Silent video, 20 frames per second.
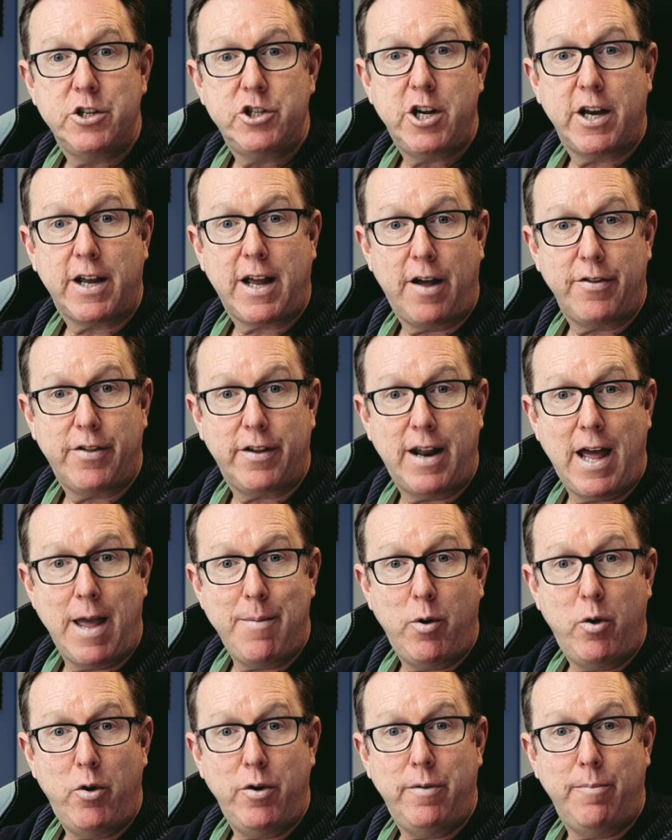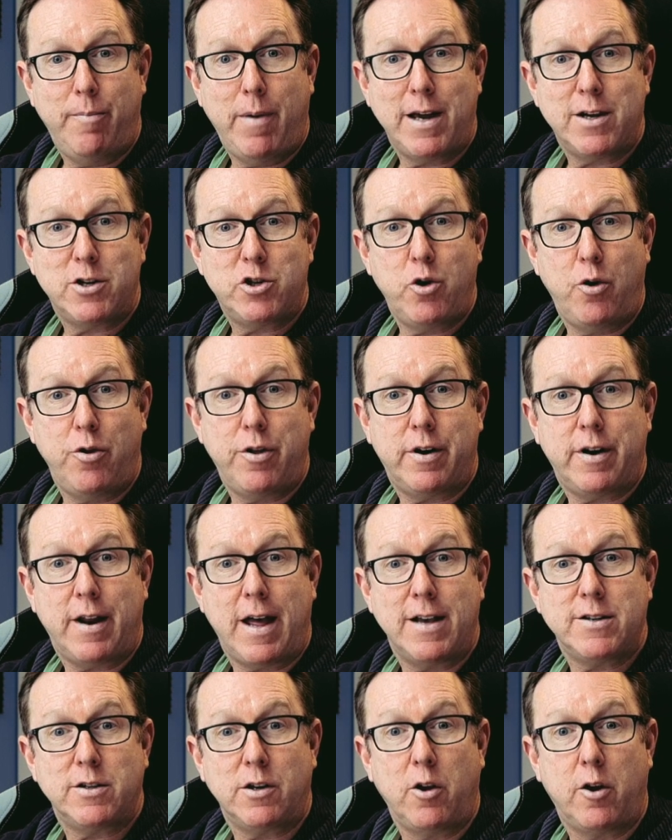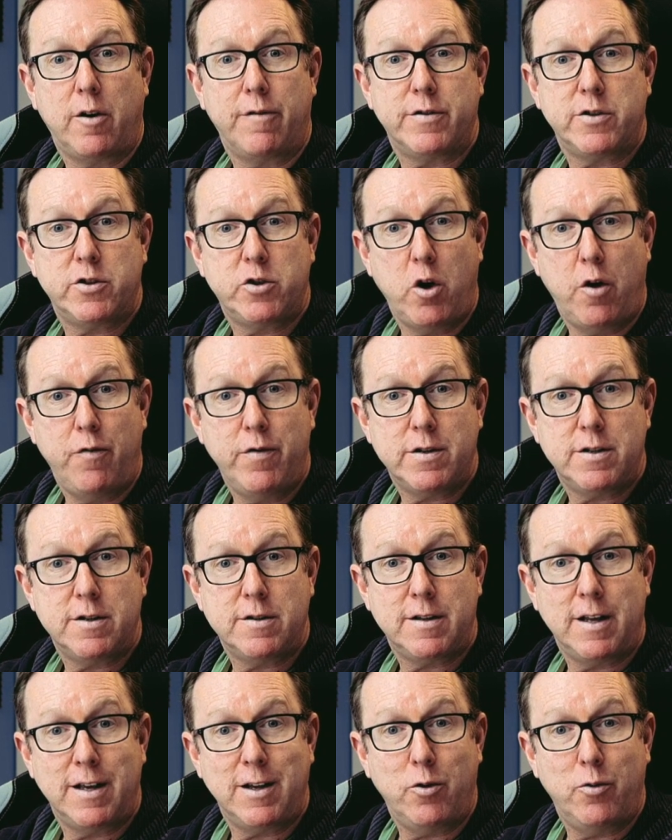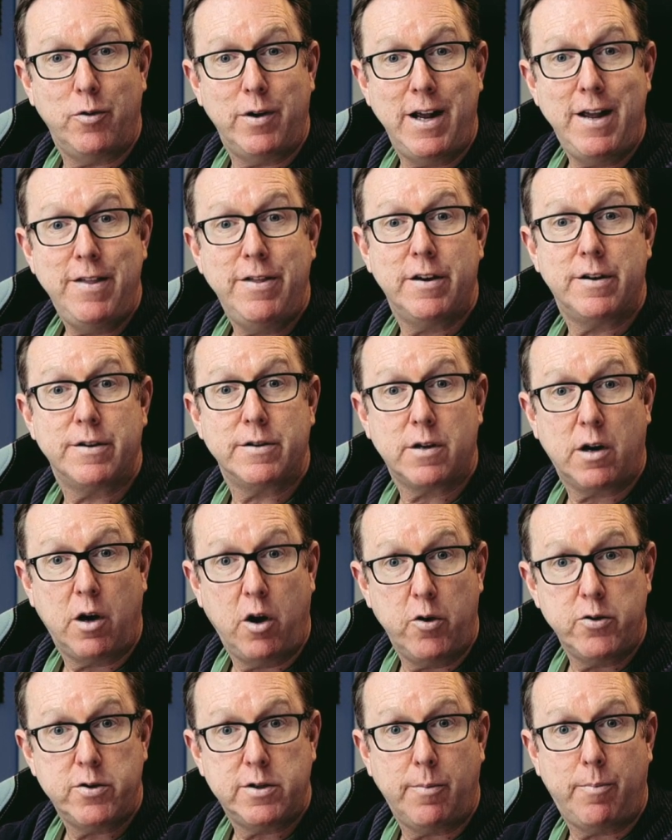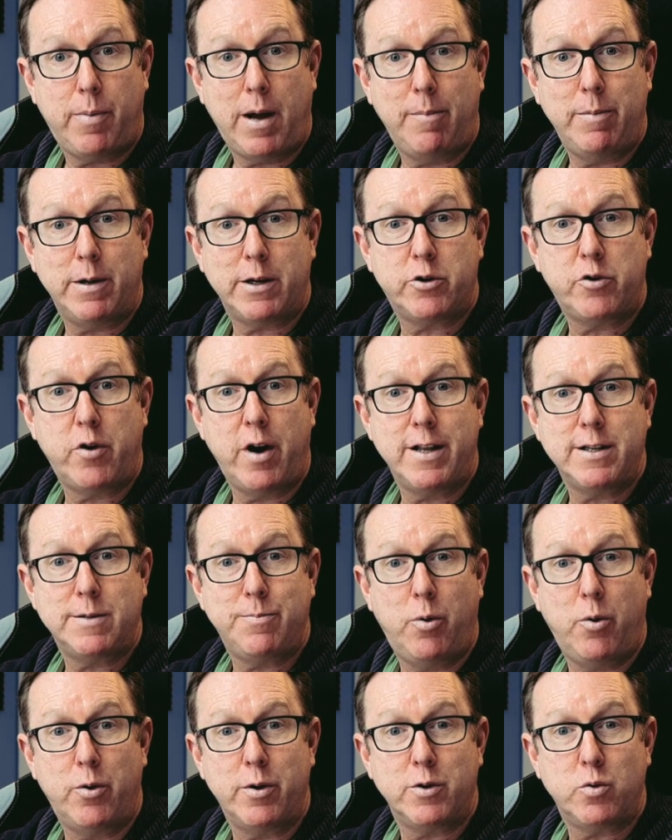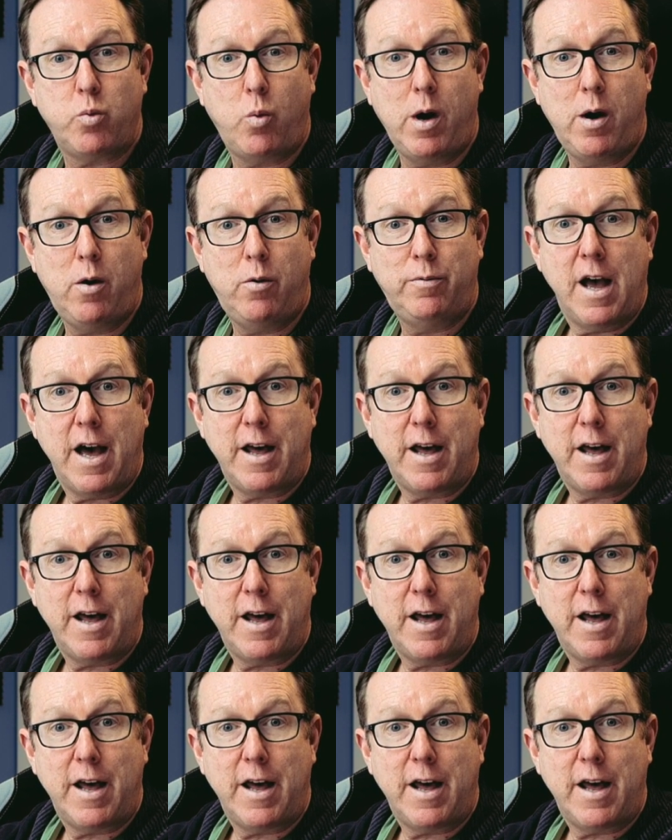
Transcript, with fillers: Check out the neighborhood and make sure that it has a lot of services that you'll need, that it's close to public transport as well.